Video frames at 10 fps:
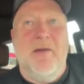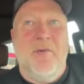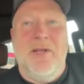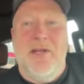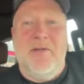
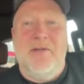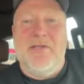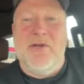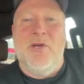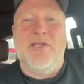really
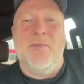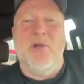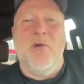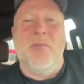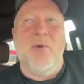scoring some
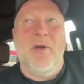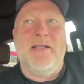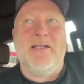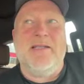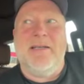low
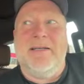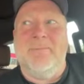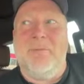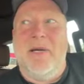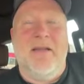points.
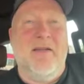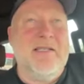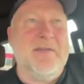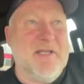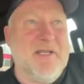But
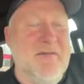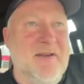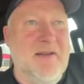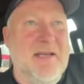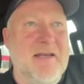
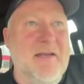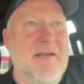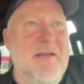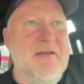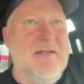specifically
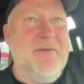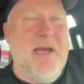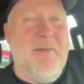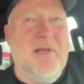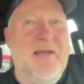to
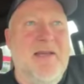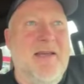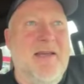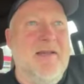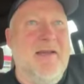
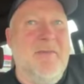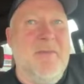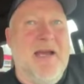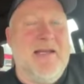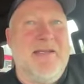Emily and
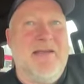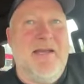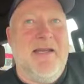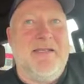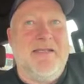Madison
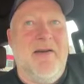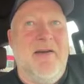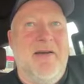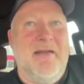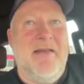and
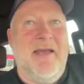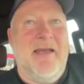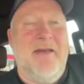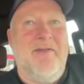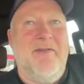Sarah,
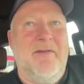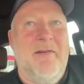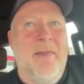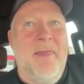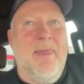they've
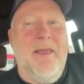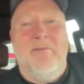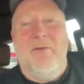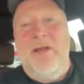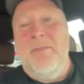
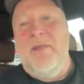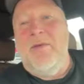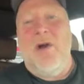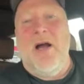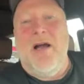really been
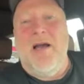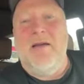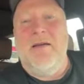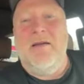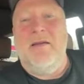the rock.
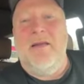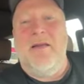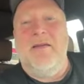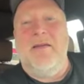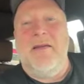
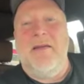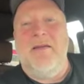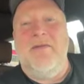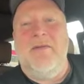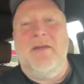They
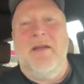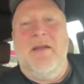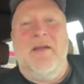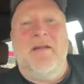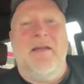have
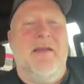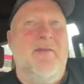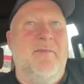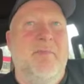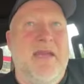
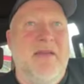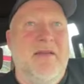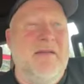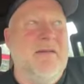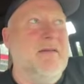
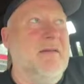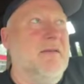beaten